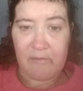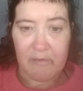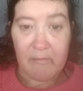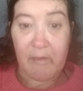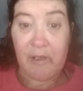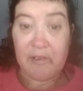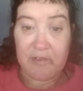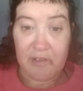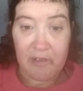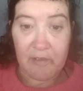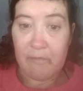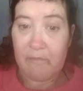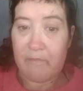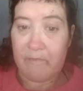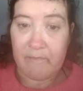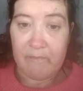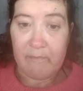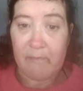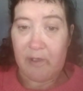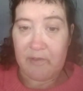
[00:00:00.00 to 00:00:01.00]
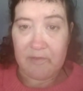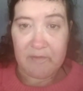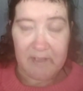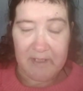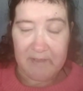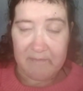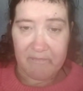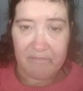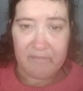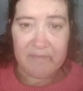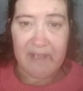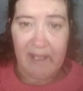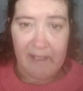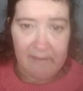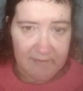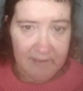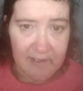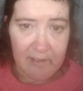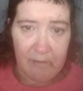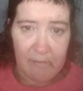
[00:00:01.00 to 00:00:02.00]
what the
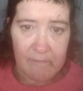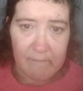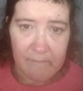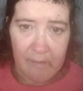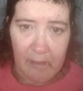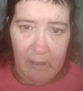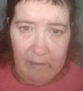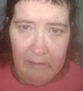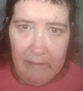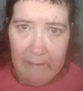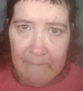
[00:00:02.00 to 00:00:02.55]
signs to look for.